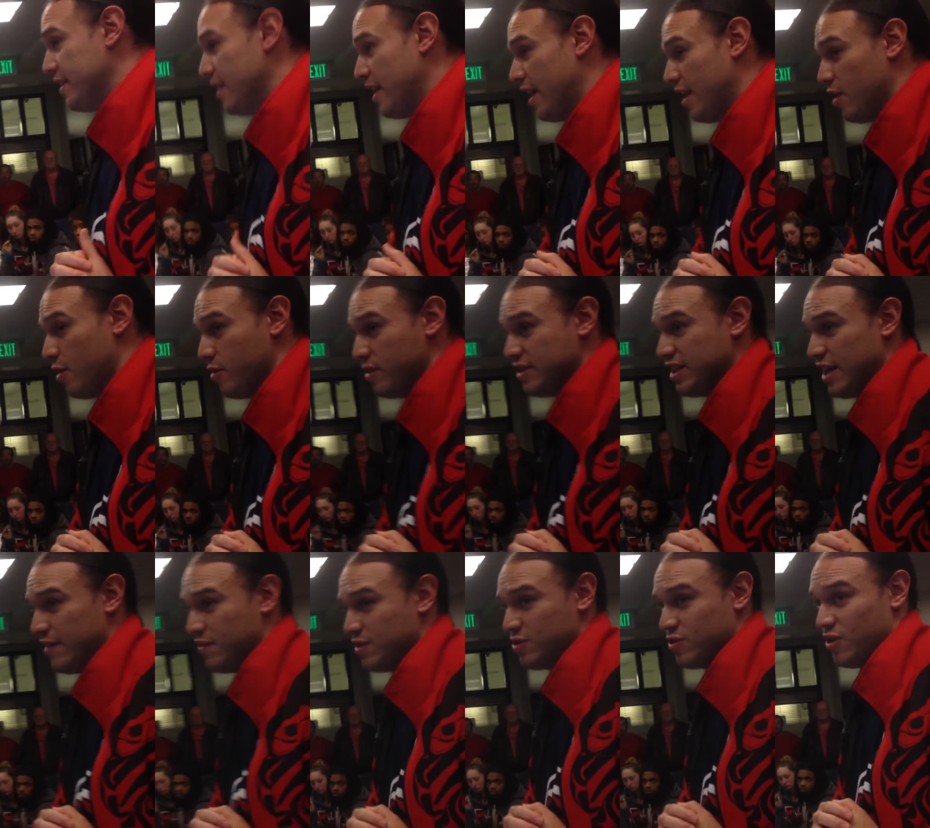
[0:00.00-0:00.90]
not always
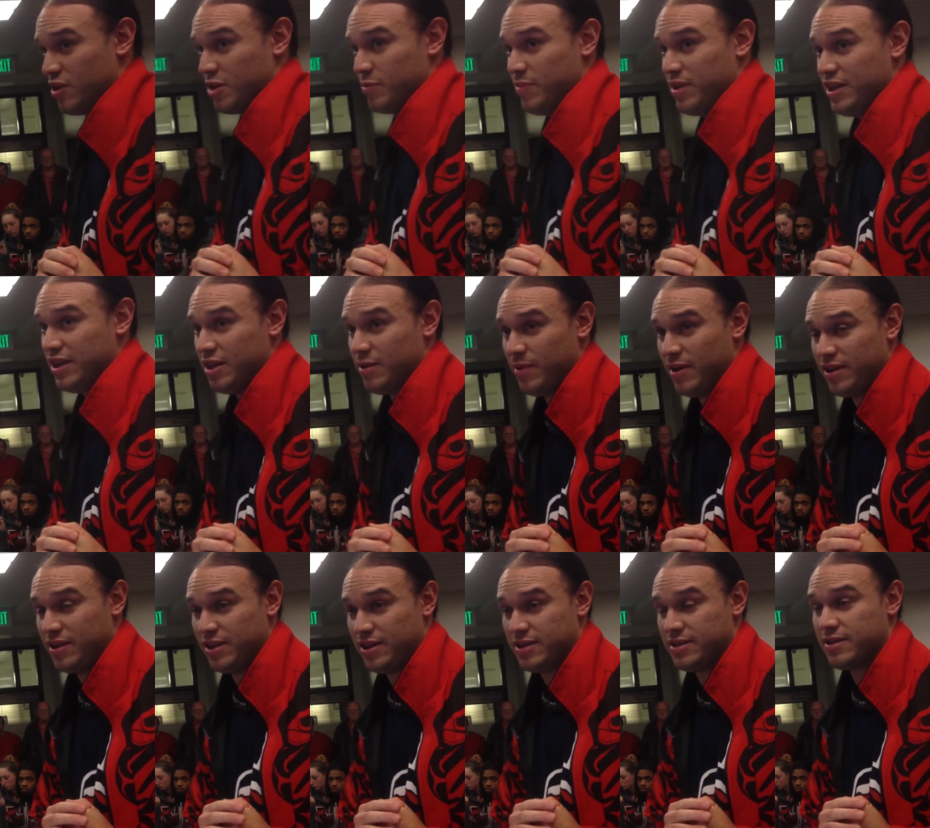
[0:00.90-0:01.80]
have a strong opinion
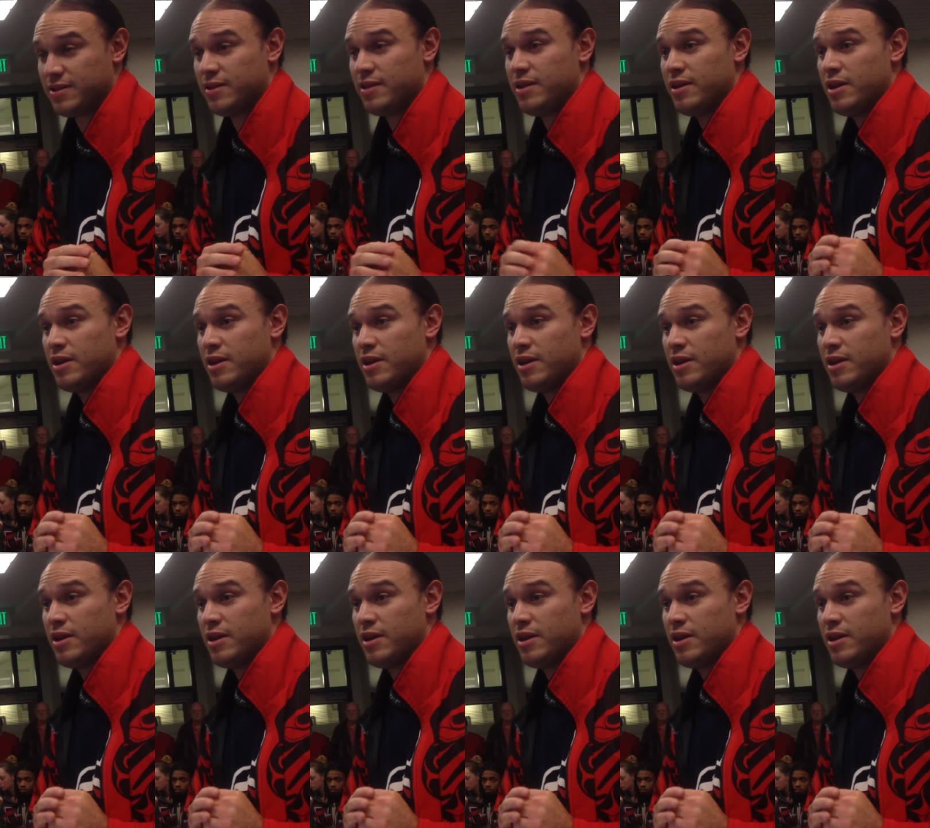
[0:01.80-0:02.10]
about this.